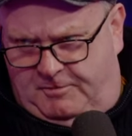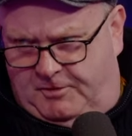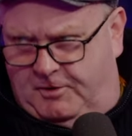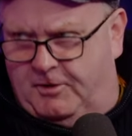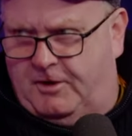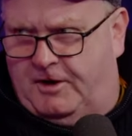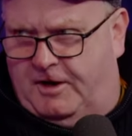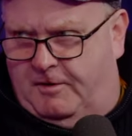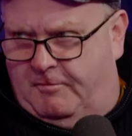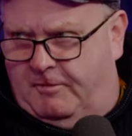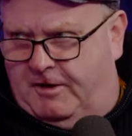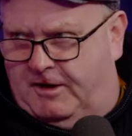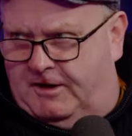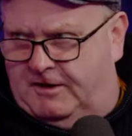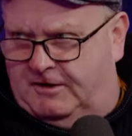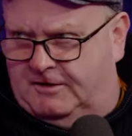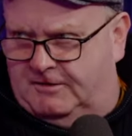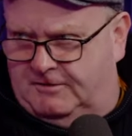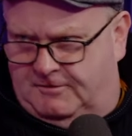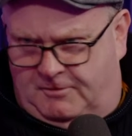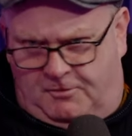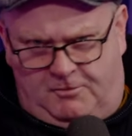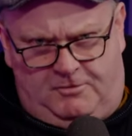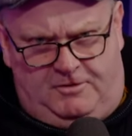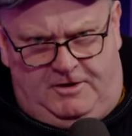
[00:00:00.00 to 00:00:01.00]
be out in a minute.
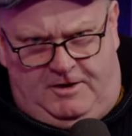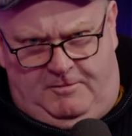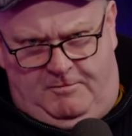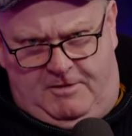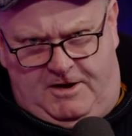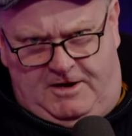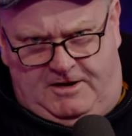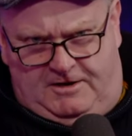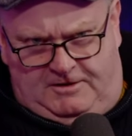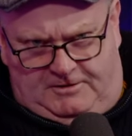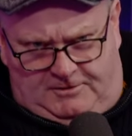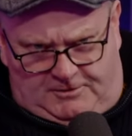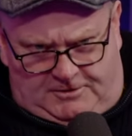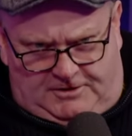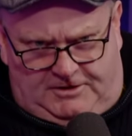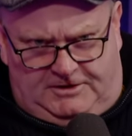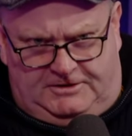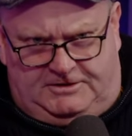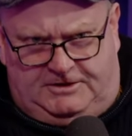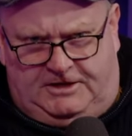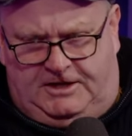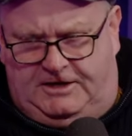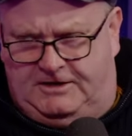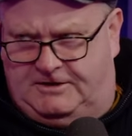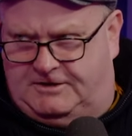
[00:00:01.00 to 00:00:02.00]
Out in a minute. Look at
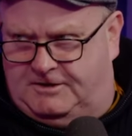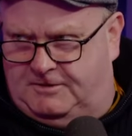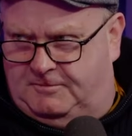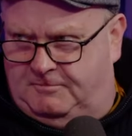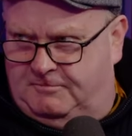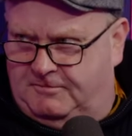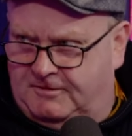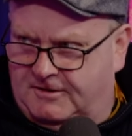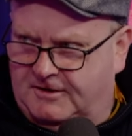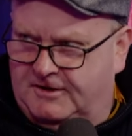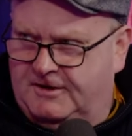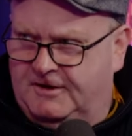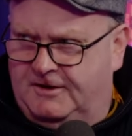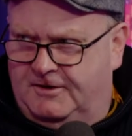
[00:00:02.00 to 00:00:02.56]
the size of him.